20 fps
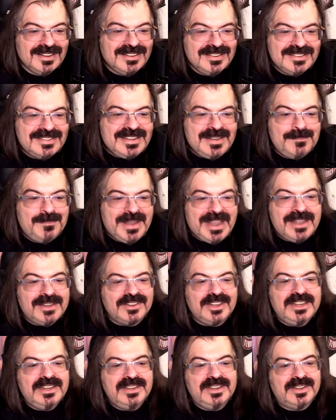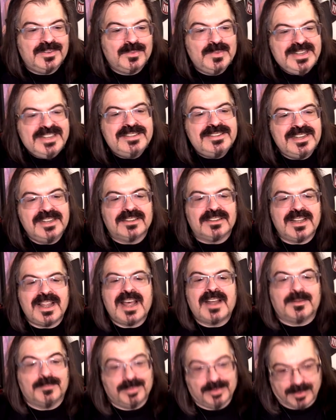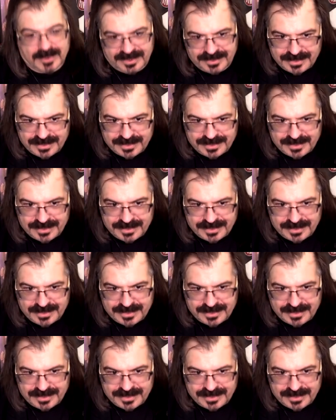See, Bailey, we see a lot of porn